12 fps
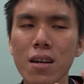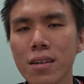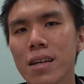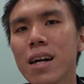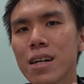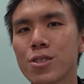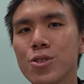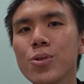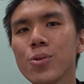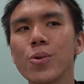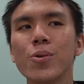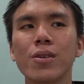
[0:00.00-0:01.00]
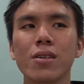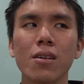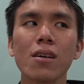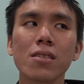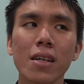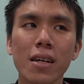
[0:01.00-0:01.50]
Yeah, true,
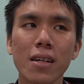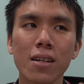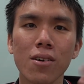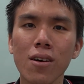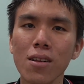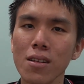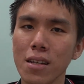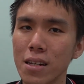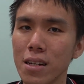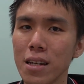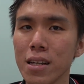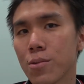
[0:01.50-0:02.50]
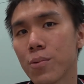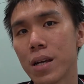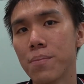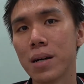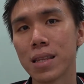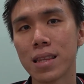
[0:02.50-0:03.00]
God can call in that way,
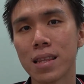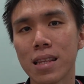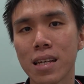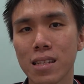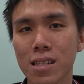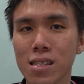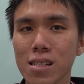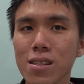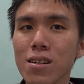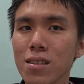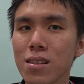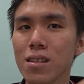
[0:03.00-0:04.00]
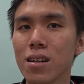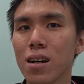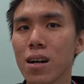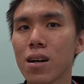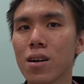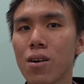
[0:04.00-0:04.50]
but it's not
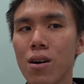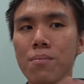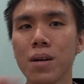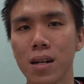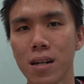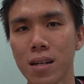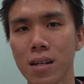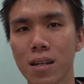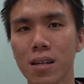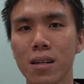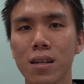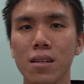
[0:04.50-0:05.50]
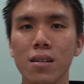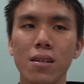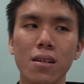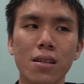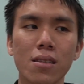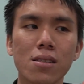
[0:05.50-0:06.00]
common.
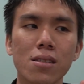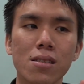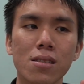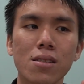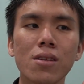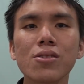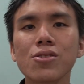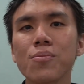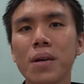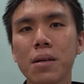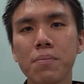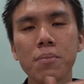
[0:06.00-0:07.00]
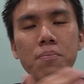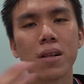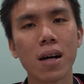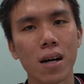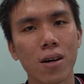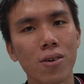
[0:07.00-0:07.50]
It's not so many people
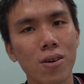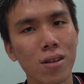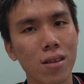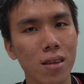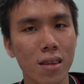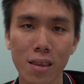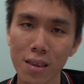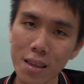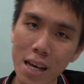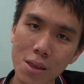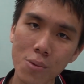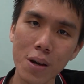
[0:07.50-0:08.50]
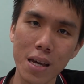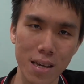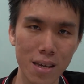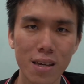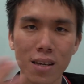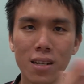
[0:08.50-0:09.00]
are called that way.
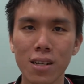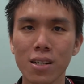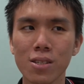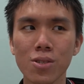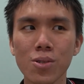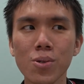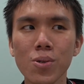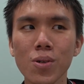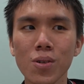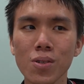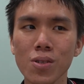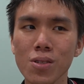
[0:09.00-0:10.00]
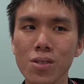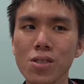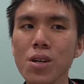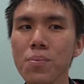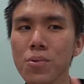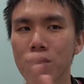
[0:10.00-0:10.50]
So
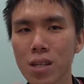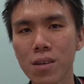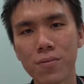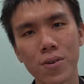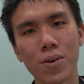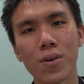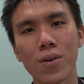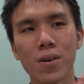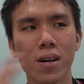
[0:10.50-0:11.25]
stop looking for